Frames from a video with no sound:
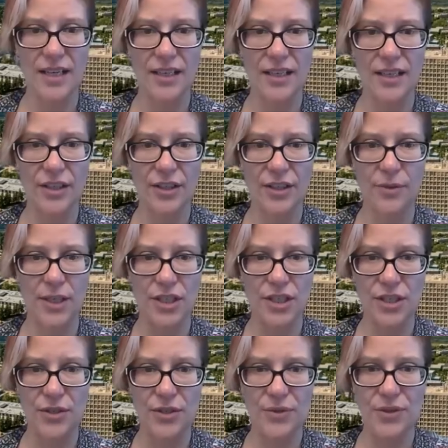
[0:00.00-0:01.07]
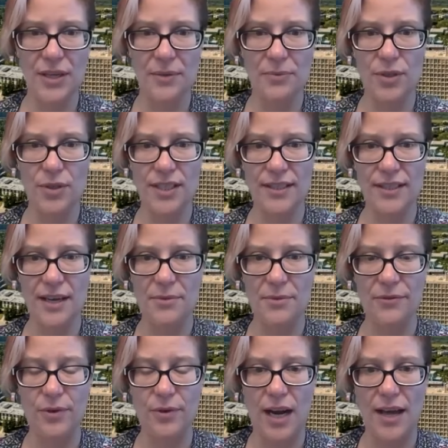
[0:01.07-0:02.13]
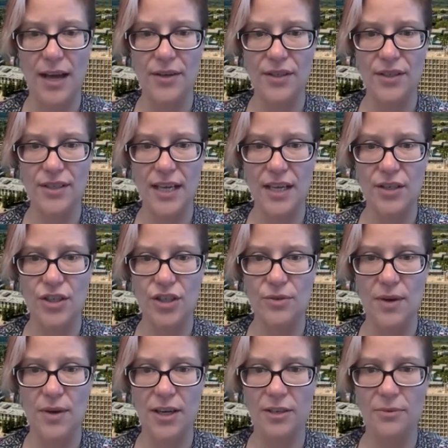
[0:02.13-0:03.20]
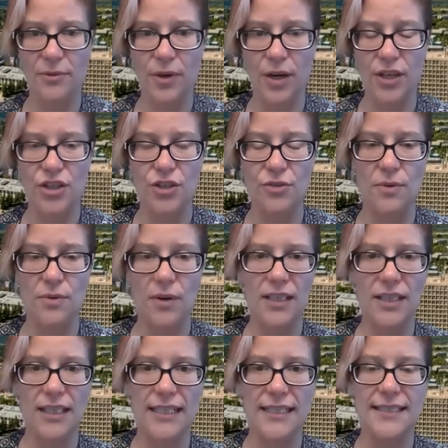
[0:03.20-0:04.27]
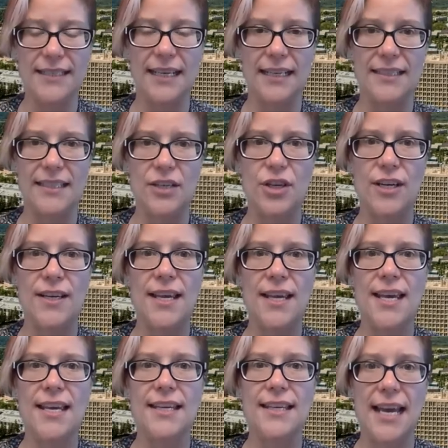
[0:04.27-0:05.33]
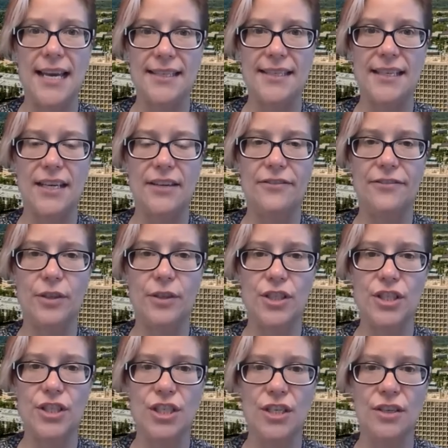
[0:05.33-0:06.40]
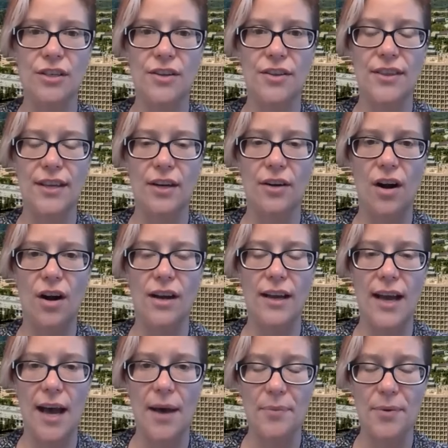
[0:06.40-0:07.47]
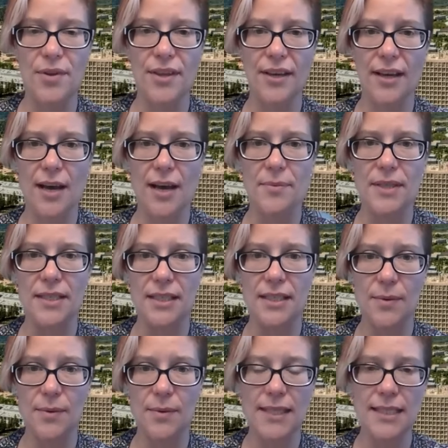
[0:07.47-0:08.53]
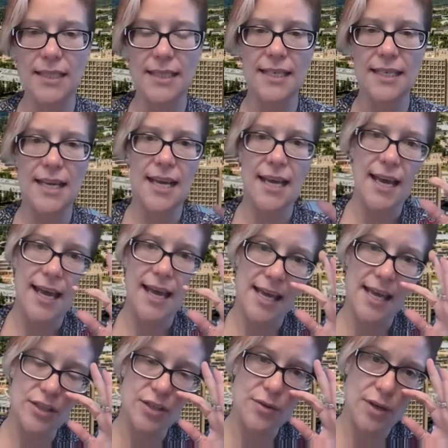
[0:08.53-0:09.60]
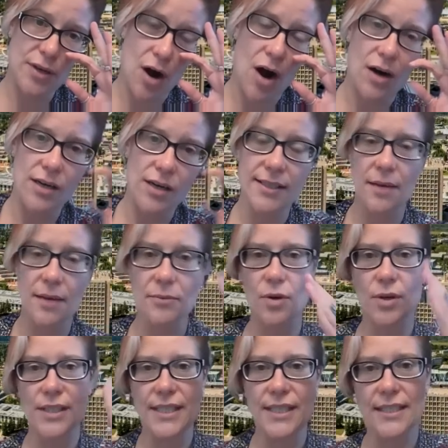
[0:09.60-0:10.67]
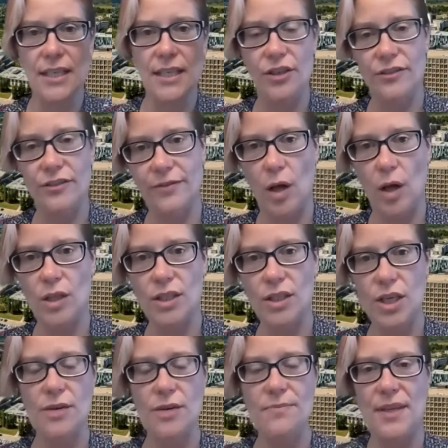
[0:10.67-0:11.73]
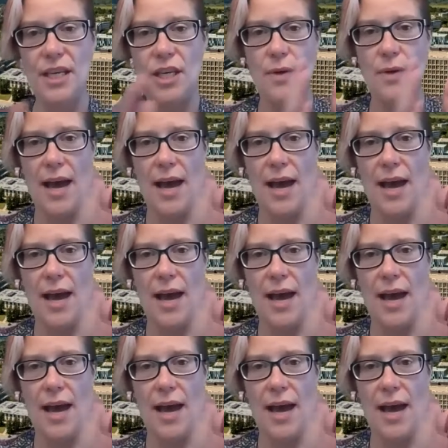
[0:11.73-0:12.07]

a good question too. Do some courses come before others, ENGG 200 before Eng 21, etc.? Yes, in first year, there are a couple that come in sequence. And so there are some courses in your fall term that you